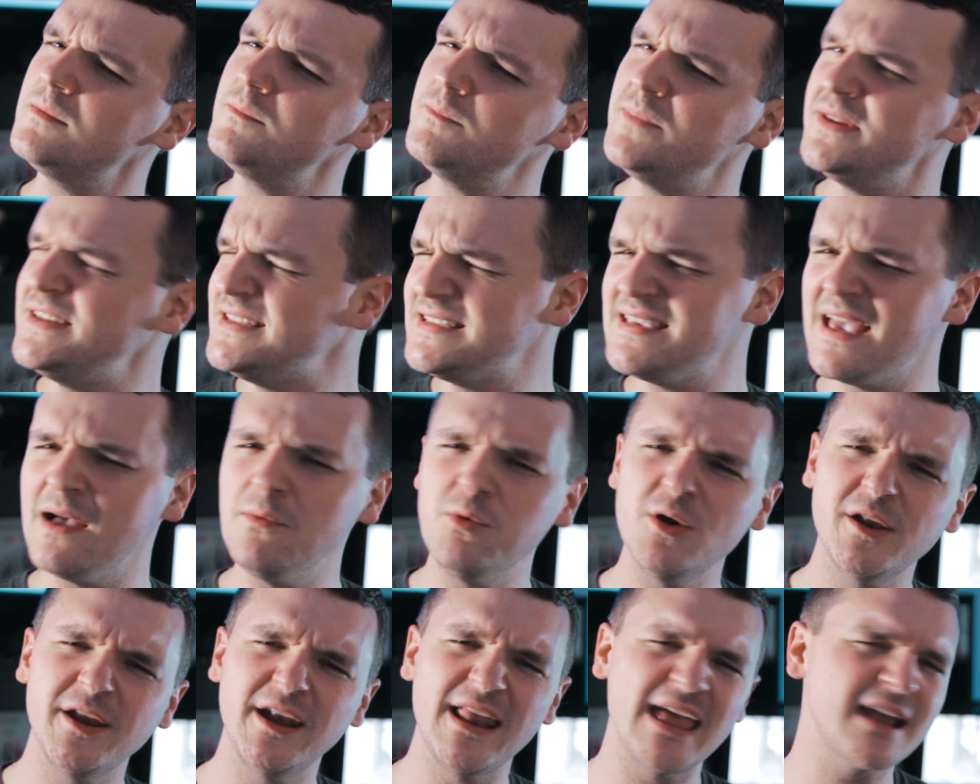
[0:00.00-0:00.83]
But is
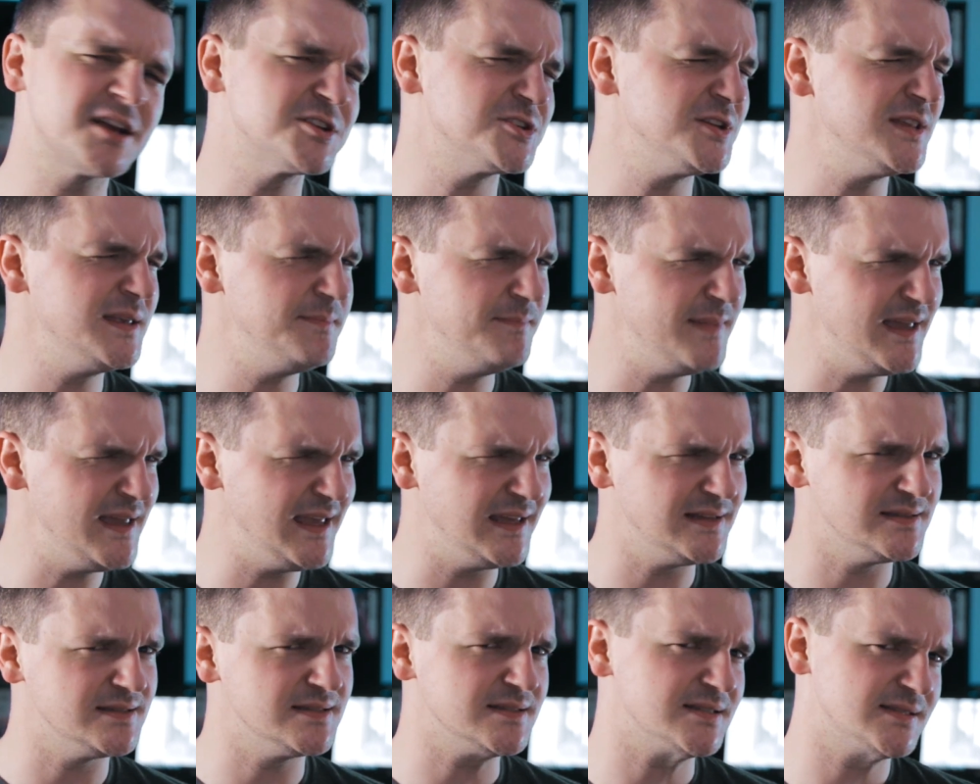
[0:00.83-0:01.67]
that what it actually
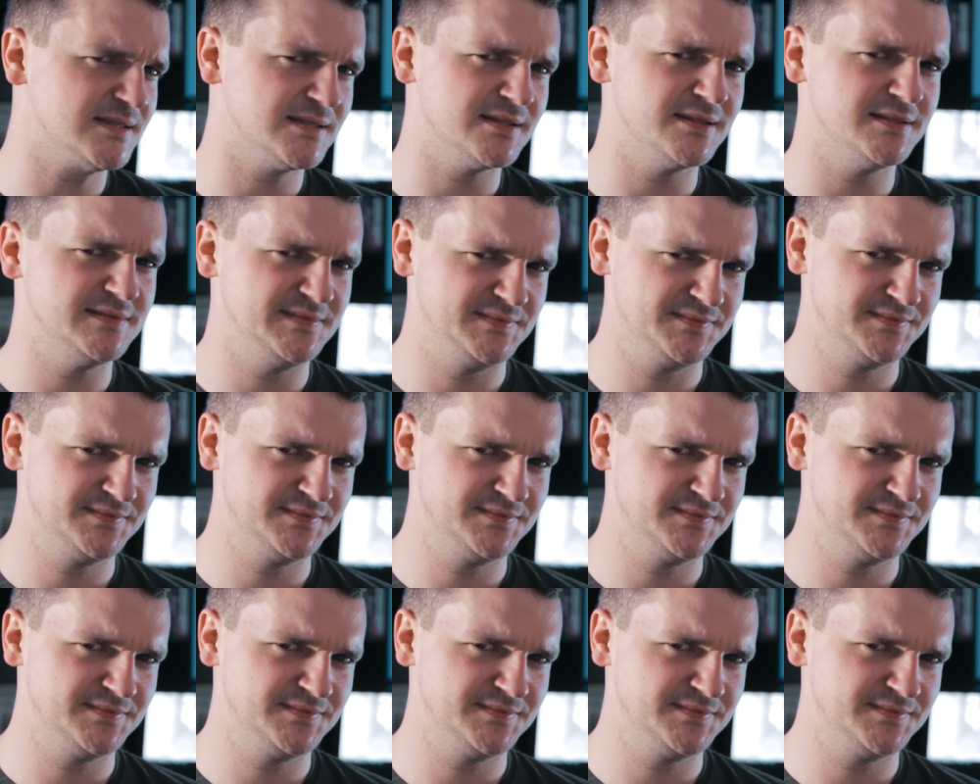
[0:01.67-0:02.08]
means?